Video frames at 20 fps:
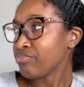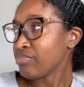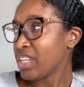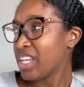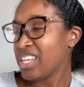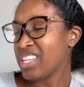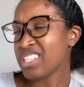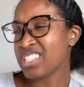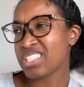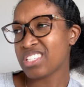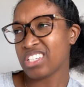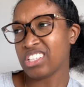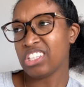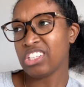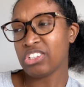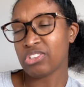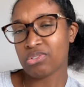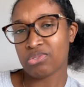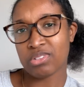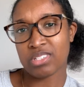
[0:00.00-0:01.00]
he's still a
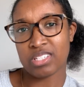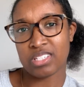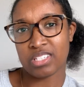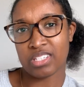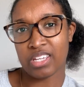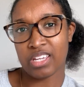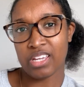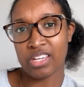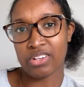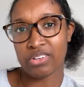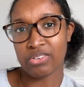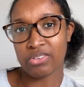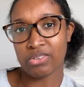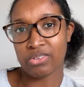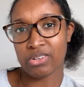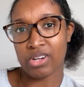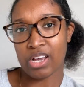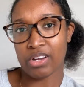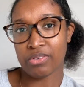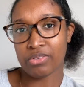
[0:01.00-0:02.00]
little sick,
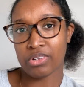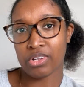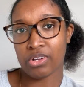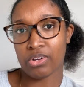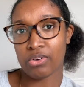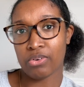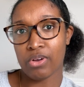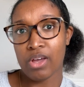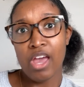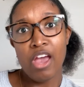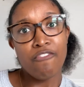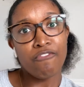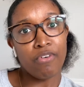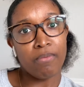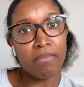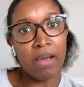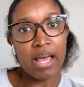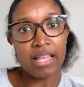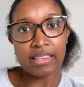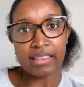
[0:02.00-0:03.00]
or I don't know. From
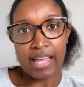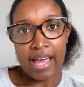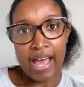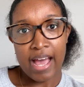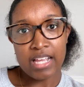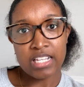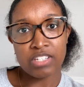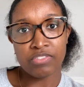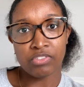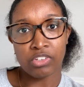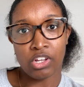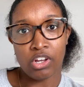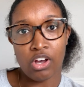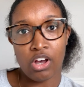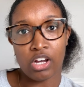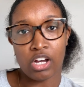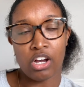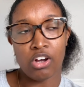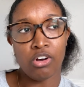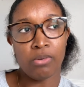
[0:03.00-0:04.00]
my last
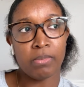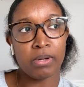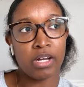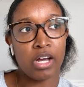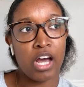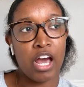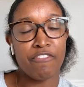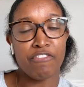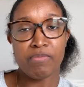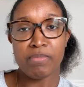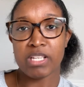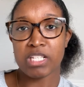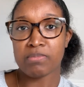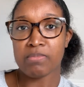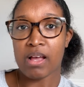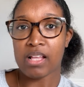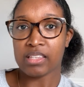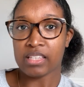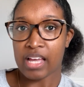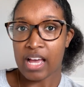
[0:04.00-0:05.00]
vlog, oh my god, if you missed
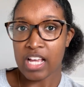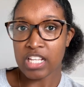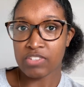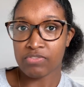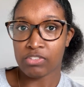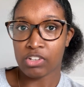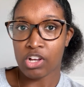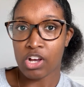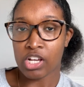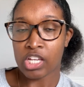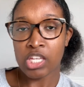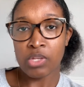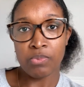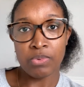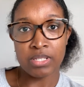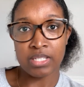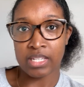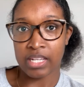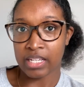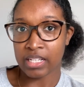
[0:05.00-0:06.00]
my last vlog, he
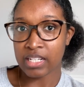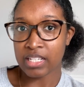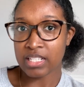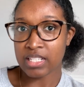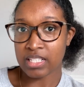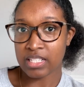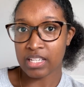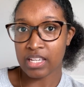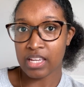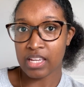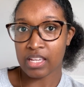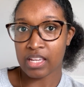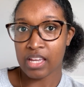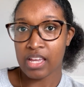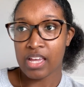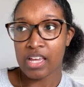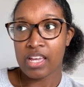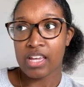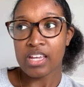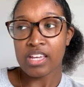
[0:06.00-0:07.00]
was getting sick.
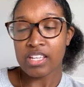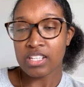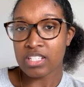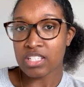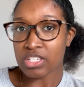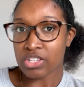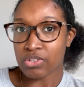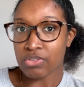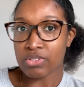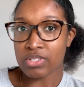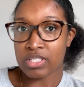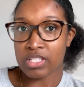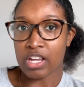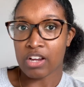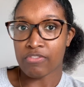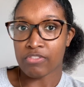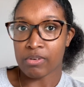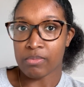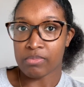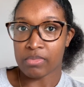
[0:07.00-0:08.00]
He's still
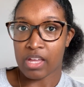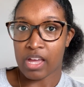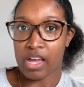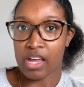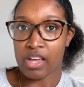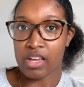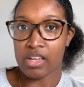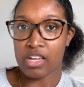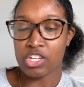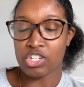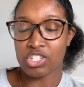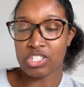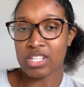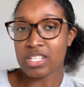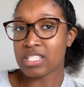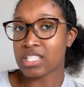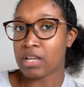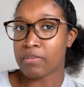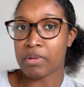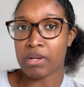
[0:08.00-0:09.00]
sick from that. It's just a
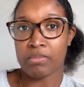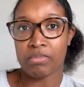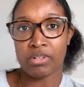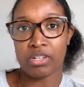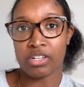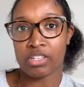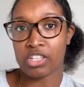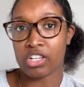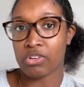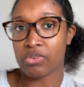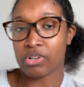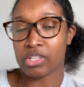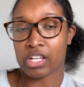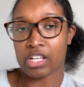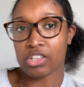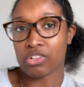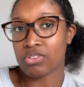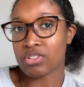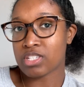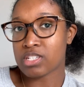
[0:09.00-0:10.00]
stomach bug though, or like a
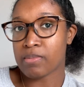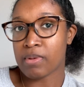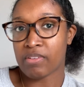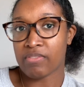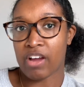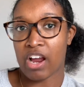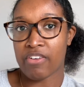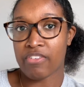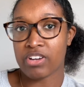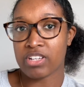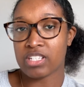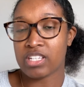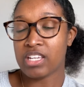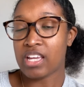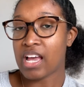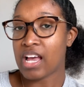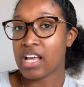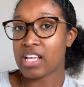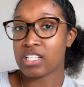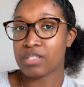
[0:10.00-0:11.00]
little stomach virus. He
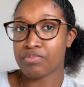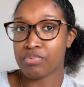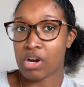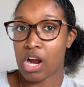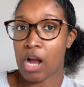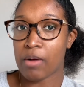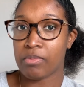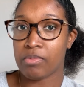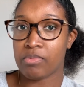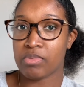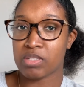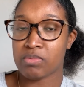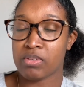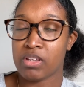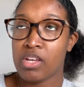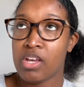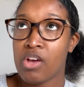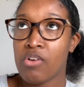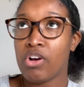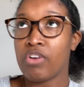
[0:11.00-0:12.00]
has problems
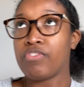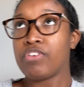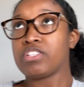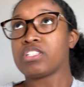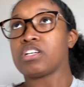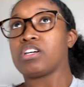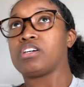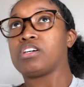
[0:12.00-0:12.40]
with his